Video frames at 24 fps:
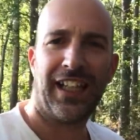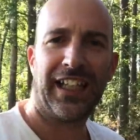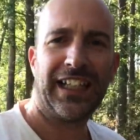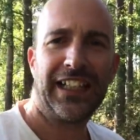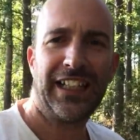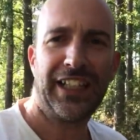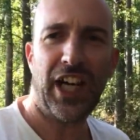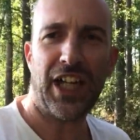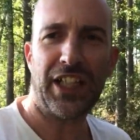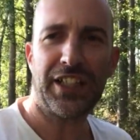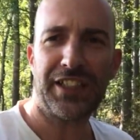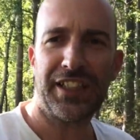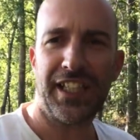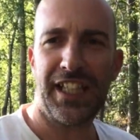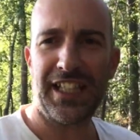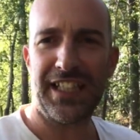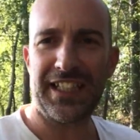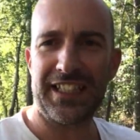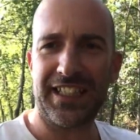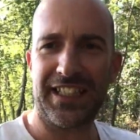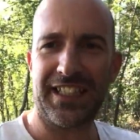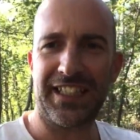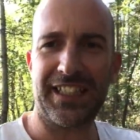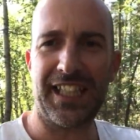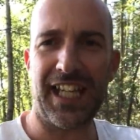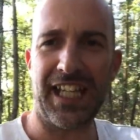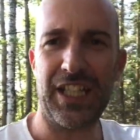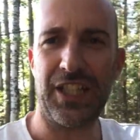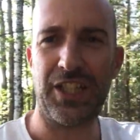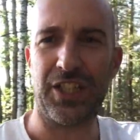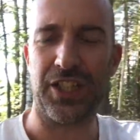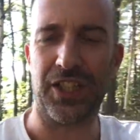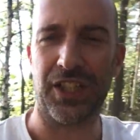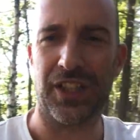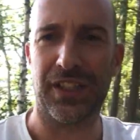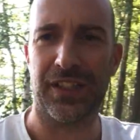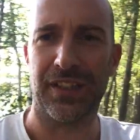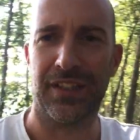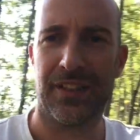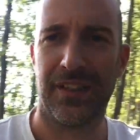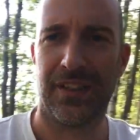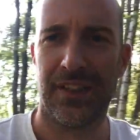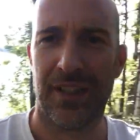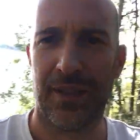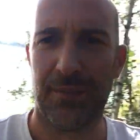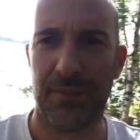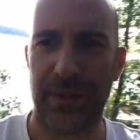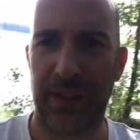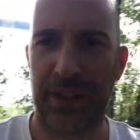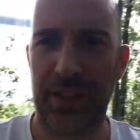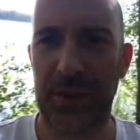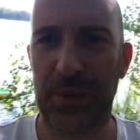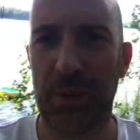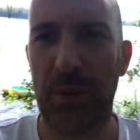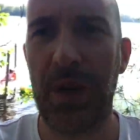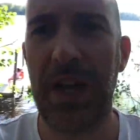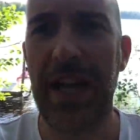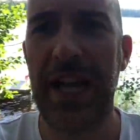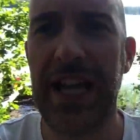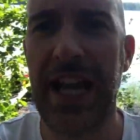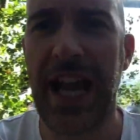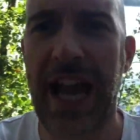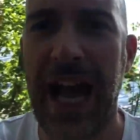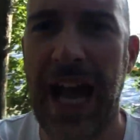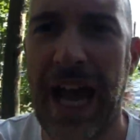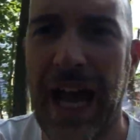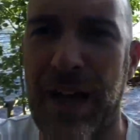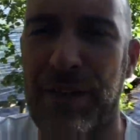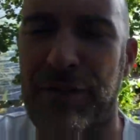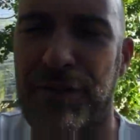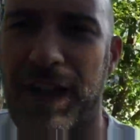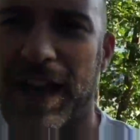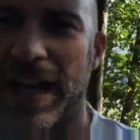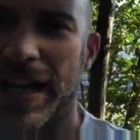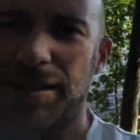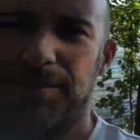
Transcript: gutting station because we have a